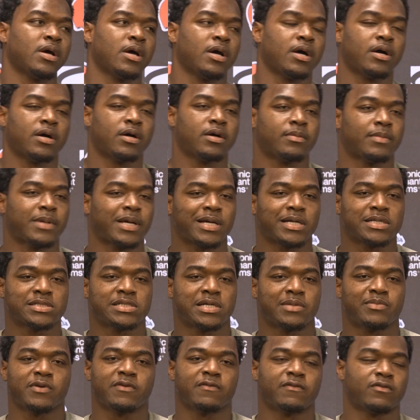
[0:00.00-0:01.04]
Um, like I
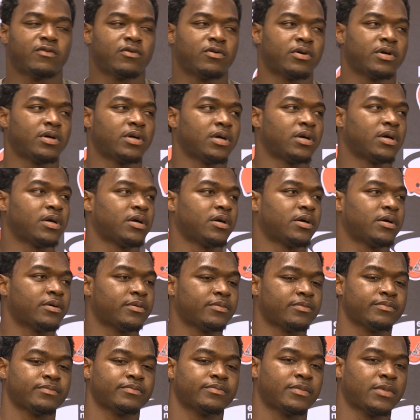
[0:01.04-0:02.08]
said before,
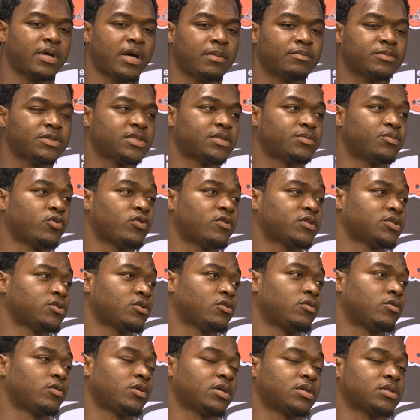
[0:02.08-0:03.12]
um, I'm just more
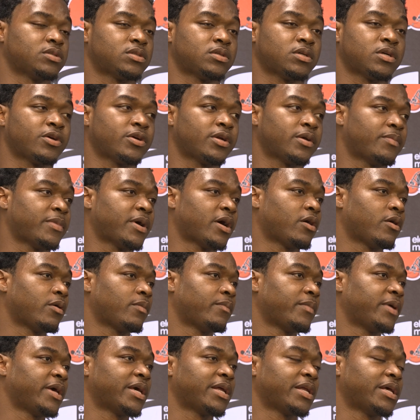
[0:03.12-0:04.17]
so concerned about
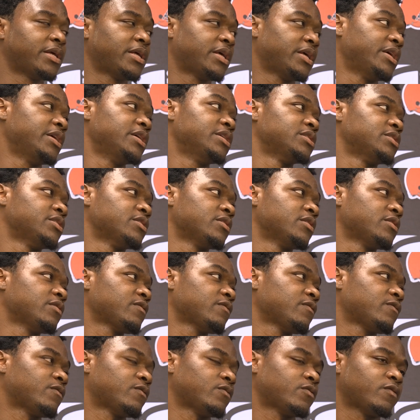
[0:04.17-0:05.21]
making it easier
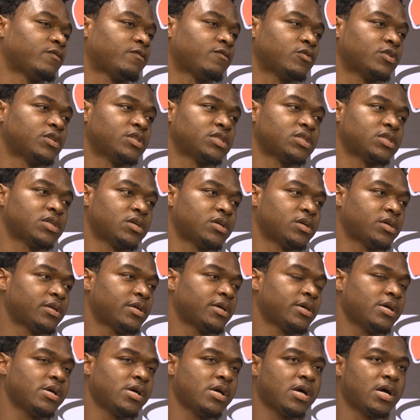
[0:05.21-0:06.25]
for, for Deshaun.
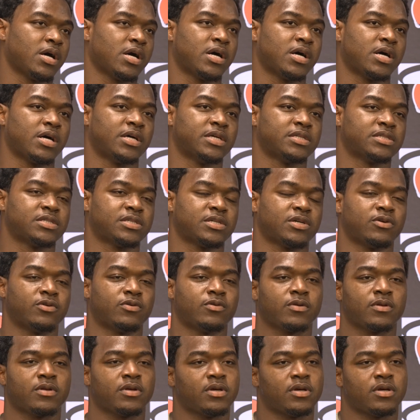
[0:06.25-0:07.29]
Uh, so,
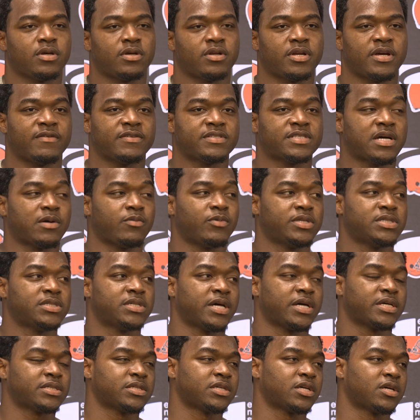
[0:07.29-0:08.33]
and every time we
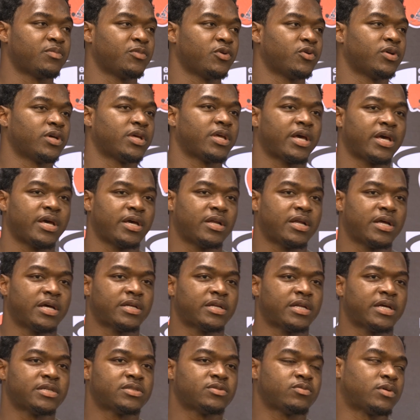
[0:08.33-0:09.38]
text and communicate, that,
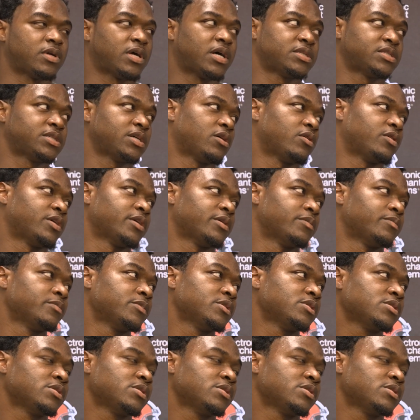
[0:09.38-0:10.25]
that's what I tell him.